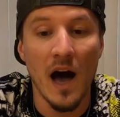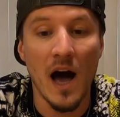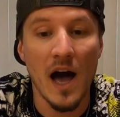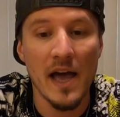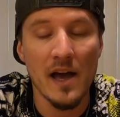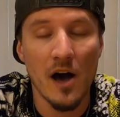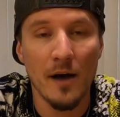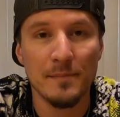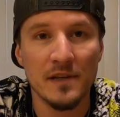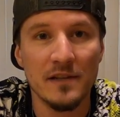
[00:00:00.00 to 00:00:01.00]
I
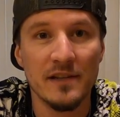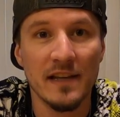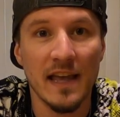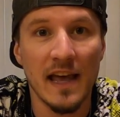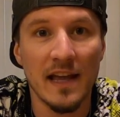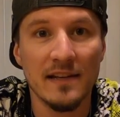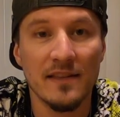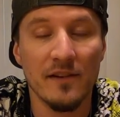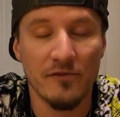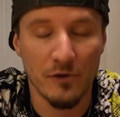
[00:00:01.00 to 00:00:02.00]
opted to get
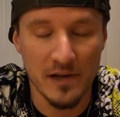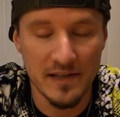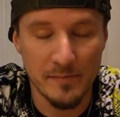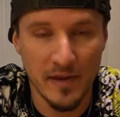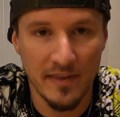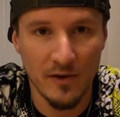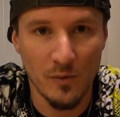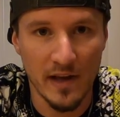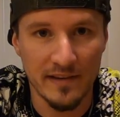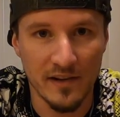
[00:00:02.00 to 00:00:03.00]
the 40 Smith &
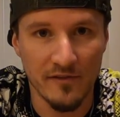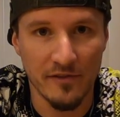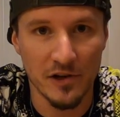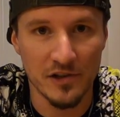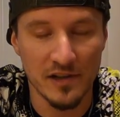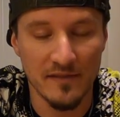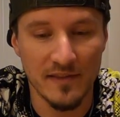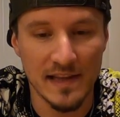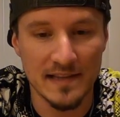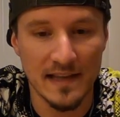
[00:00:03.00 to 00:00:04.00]
Wesson version of
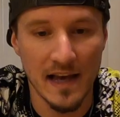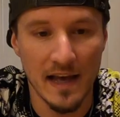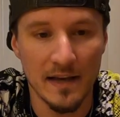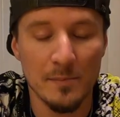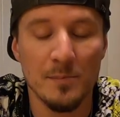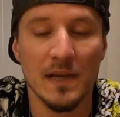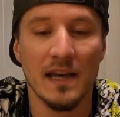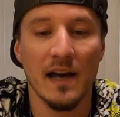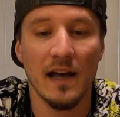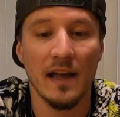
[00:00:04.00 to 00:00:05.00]
this gun
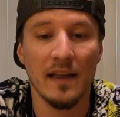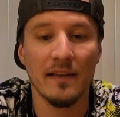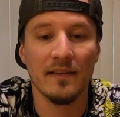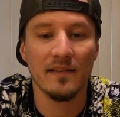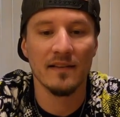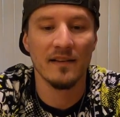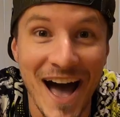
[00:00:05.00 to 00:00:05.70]
because